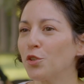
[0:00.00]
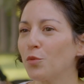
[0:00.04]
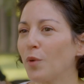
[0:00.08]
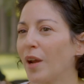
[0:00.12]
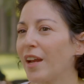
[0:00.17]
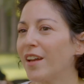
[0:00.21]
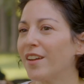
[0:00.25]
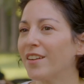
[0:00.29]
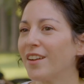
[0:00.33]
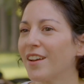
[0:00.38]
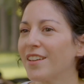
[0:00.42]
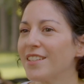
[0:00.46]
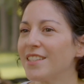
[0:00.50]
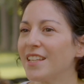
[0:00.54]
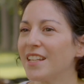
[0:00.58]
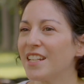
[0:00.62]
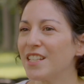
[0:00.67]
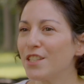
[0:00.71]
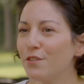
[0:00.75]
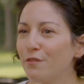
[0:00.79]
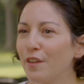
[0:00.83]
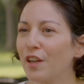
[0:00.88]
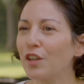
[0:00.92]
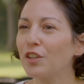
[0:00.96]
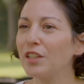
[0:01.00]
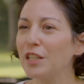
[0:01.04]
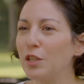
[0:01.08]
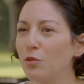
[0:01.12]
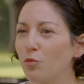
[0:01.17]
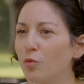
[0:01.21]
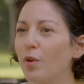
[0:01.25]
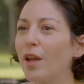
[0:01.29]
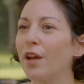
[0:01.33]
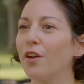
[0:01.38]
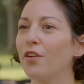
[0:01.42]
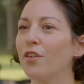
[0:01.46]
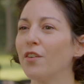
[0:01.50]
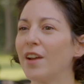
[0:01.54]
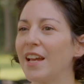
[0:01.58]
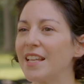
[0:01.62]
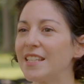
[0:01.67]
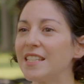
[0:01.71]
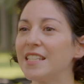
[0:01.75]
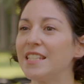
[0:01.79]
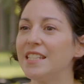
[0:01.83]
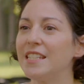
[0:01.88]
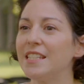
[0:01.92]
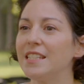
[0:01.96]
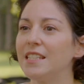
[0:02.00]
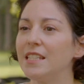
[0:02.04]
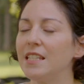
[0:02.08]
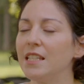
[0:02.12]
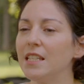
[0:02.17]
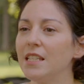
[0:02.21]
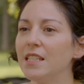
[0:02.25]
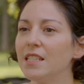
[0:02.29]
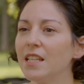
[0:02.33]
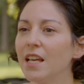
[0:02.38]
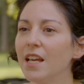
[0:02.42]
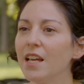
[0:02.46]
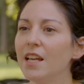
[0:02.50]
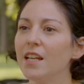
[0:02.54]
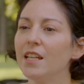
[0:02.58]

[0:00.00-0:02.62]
to recognize that it's fairly rare as a disease.